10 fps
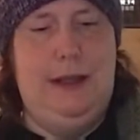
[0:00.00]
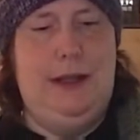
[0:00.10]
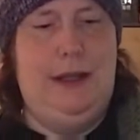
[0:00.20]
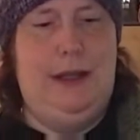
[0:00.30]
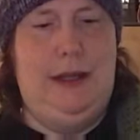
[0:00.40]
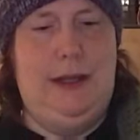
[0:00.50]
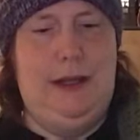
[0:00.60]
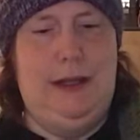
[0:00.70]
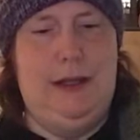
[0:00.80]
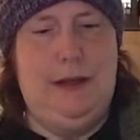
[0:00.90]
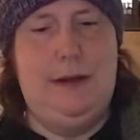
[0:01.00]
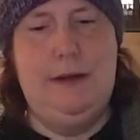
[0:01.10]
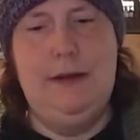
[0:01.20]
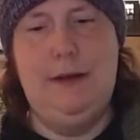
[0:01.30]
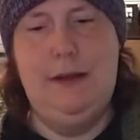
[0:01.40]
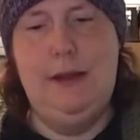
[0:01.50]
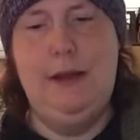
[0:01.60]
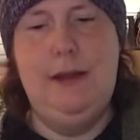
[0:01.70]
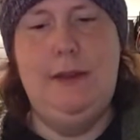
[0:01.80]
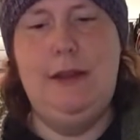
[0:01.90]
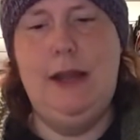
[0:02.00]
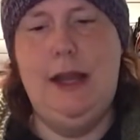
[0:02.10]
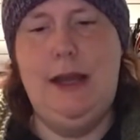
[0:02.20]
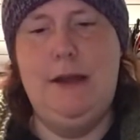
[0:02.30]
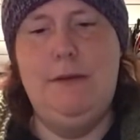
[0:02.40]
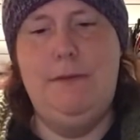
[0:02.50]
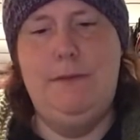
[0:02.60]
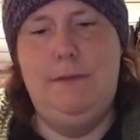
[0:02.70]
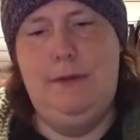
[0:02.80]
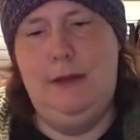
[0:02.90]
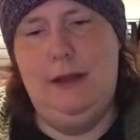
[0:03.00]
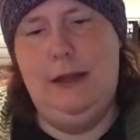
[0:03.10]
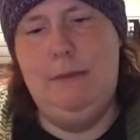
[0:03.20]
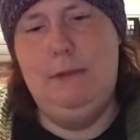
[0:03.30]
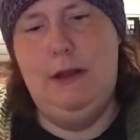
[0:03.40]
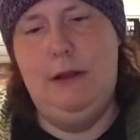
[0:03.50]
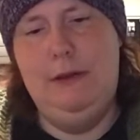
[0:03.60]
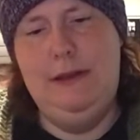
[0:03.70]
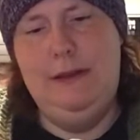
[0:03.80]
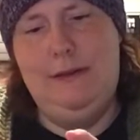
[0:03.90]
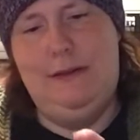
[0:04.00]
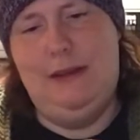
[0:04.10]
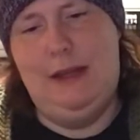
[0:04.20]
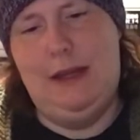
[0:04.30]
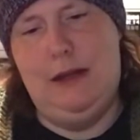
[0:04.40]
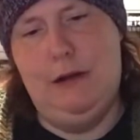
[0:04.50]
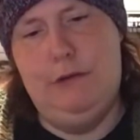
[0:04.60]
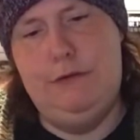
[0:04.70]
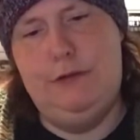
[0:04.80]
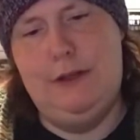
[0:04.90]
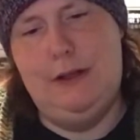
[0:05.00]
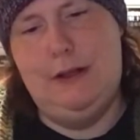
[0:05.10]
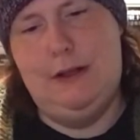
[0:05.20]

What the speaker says: And then I have, I'm calling this like an ocean.